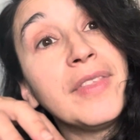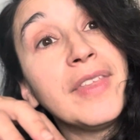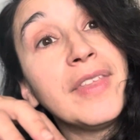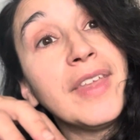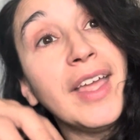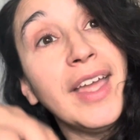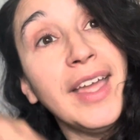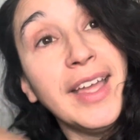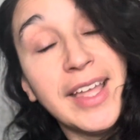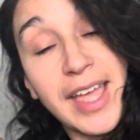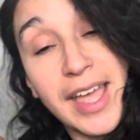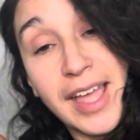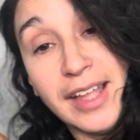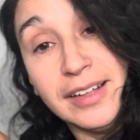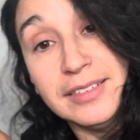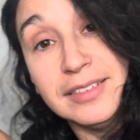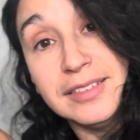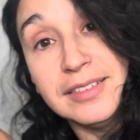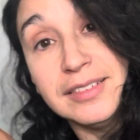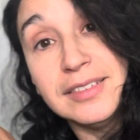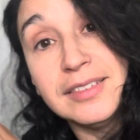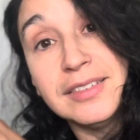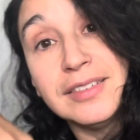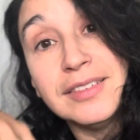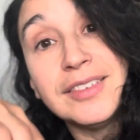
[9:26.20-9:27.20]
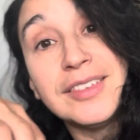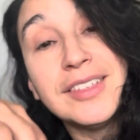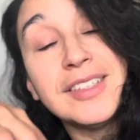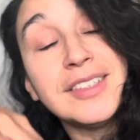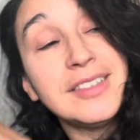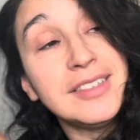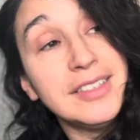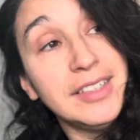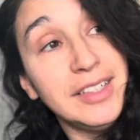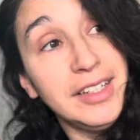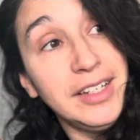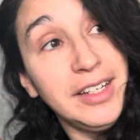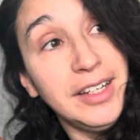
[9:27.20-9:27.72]
Again, the
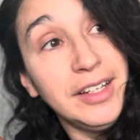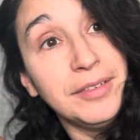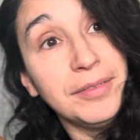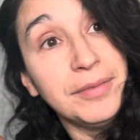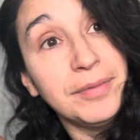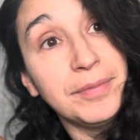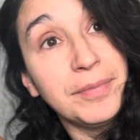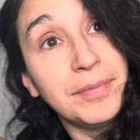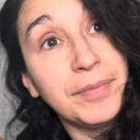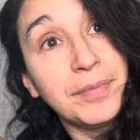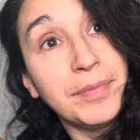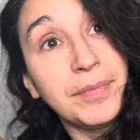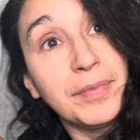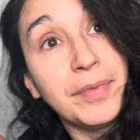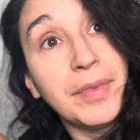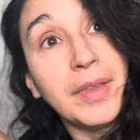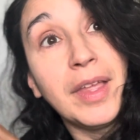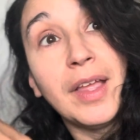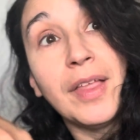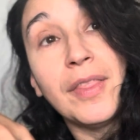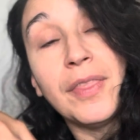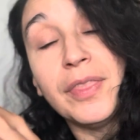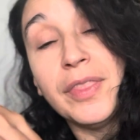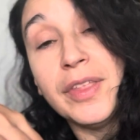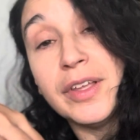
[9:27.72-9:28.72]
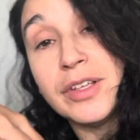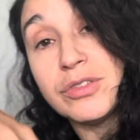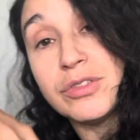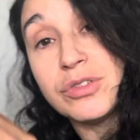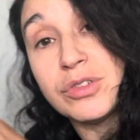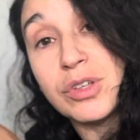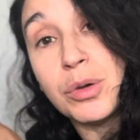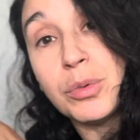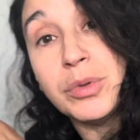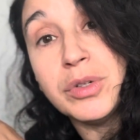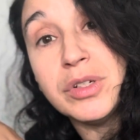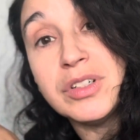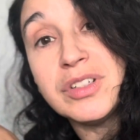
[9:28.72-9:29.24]
sitting. There's
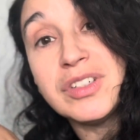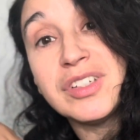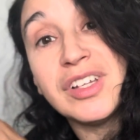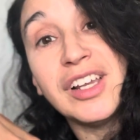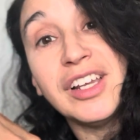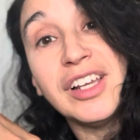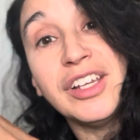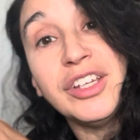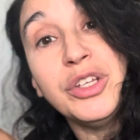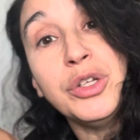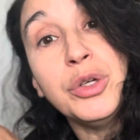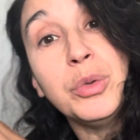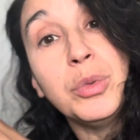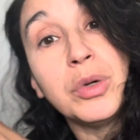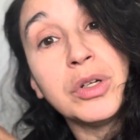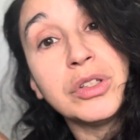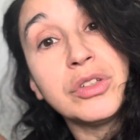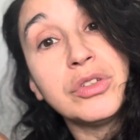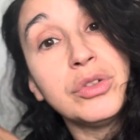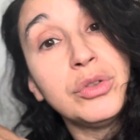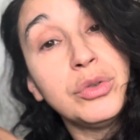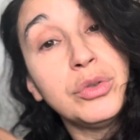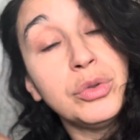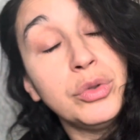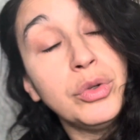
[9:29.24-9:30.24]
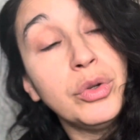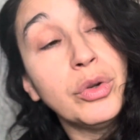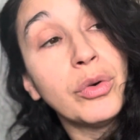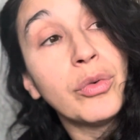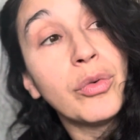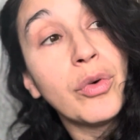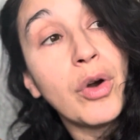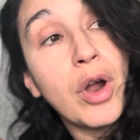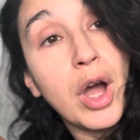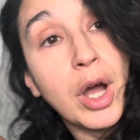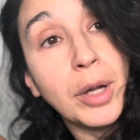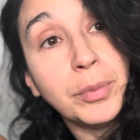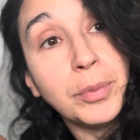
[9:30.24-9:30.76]
someone telling you what to do. You're
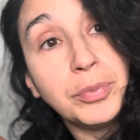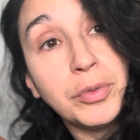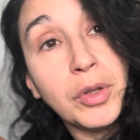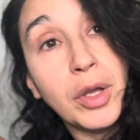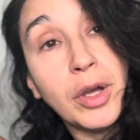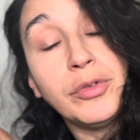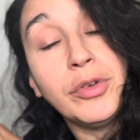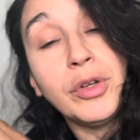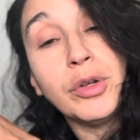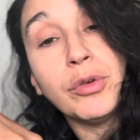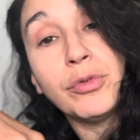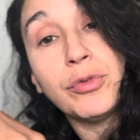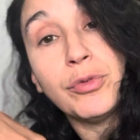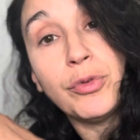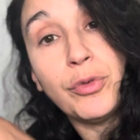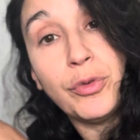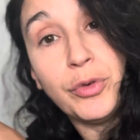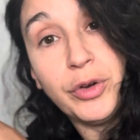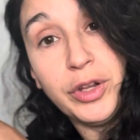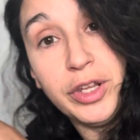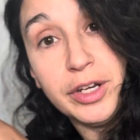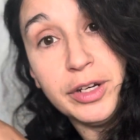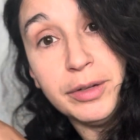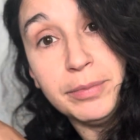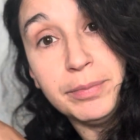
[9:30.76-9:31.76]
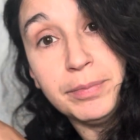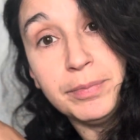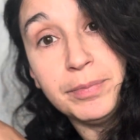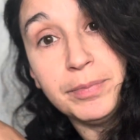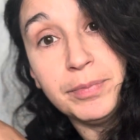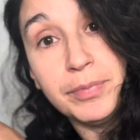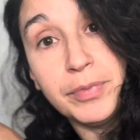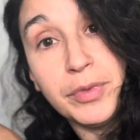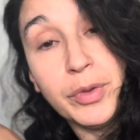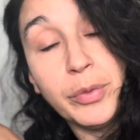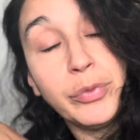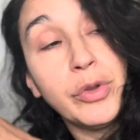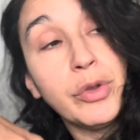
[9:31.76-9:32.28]
robbed of your freedom
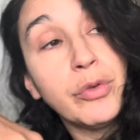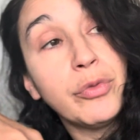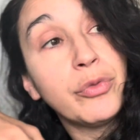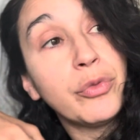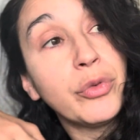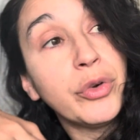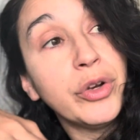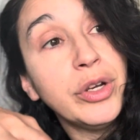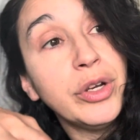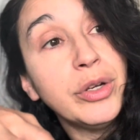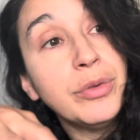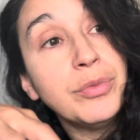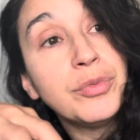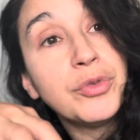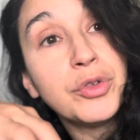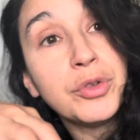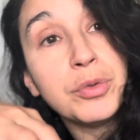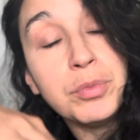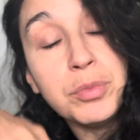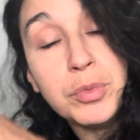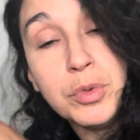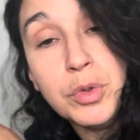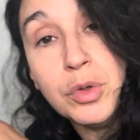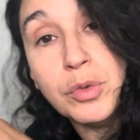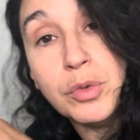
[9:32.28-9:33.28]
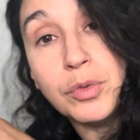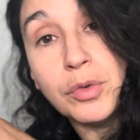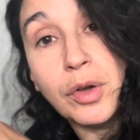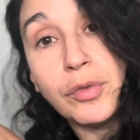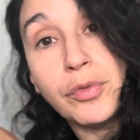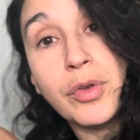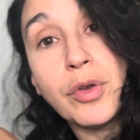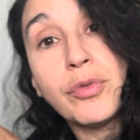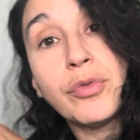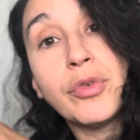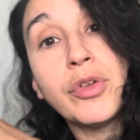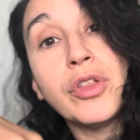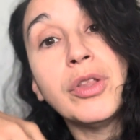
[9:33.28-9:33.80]
to move, of
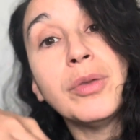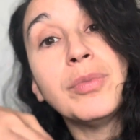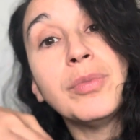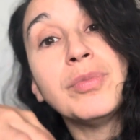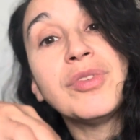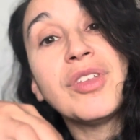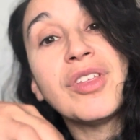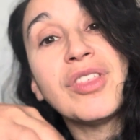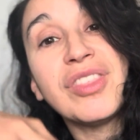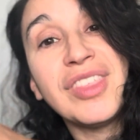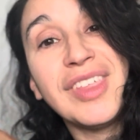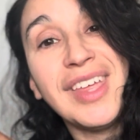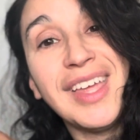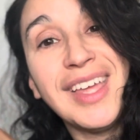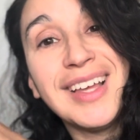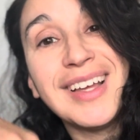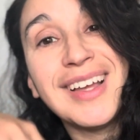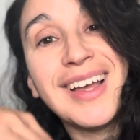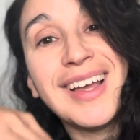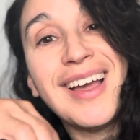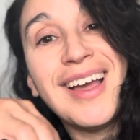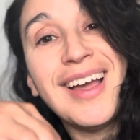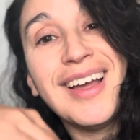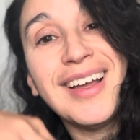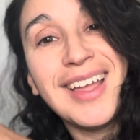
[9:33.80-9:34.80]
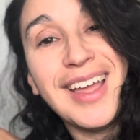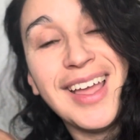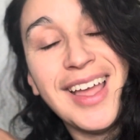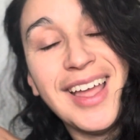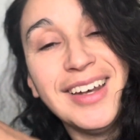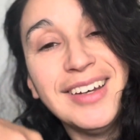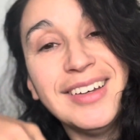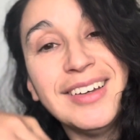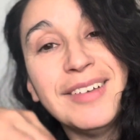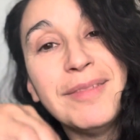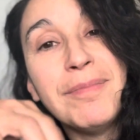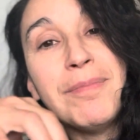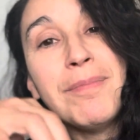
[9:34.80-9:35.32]
your freedom to think.
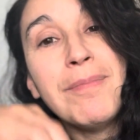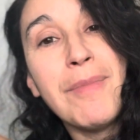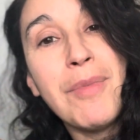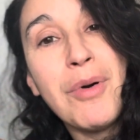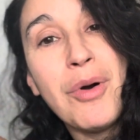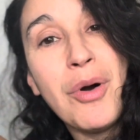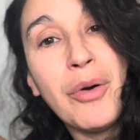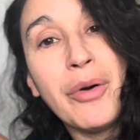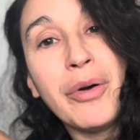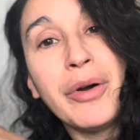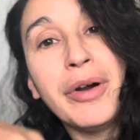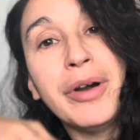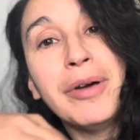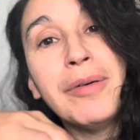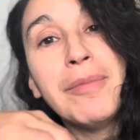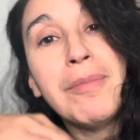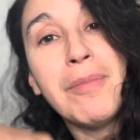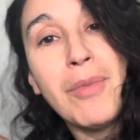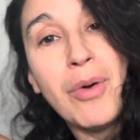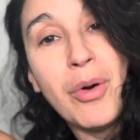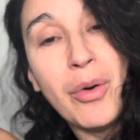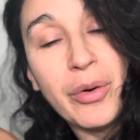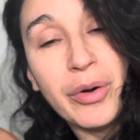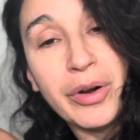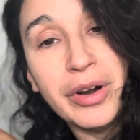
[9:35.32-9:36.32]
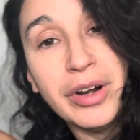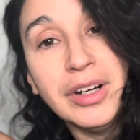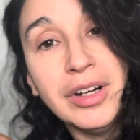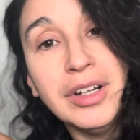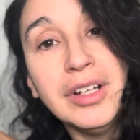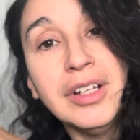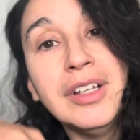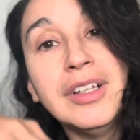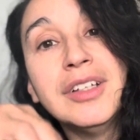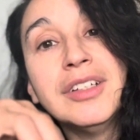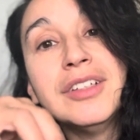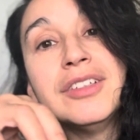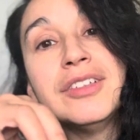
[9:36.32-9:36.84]
Again, more
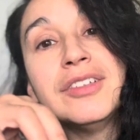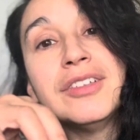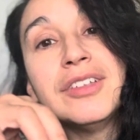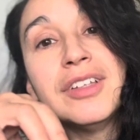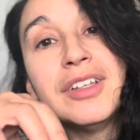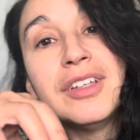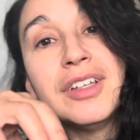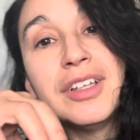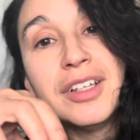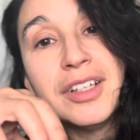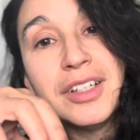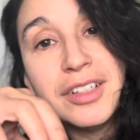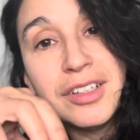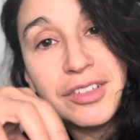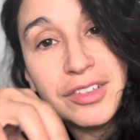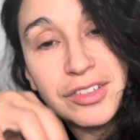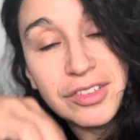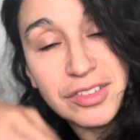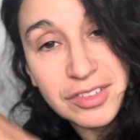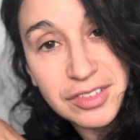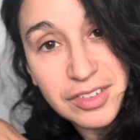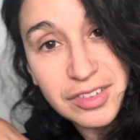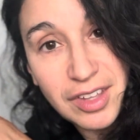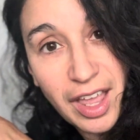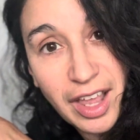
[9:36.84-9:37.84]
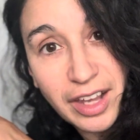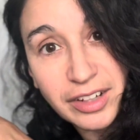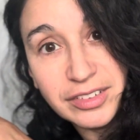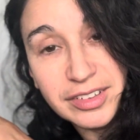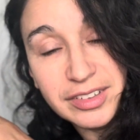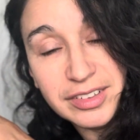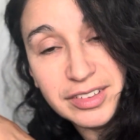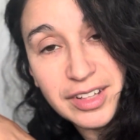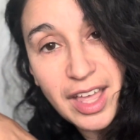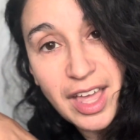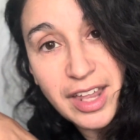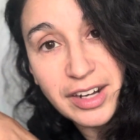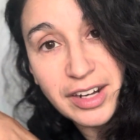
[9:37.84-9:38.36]

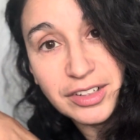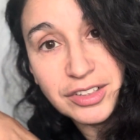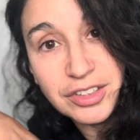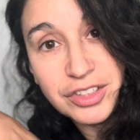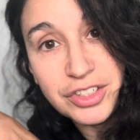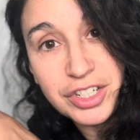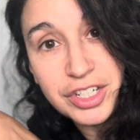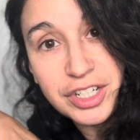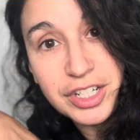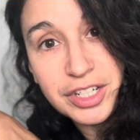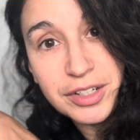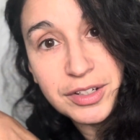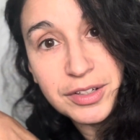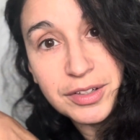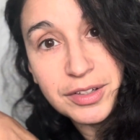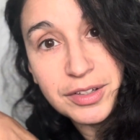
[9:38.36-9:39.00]
stagnant energy.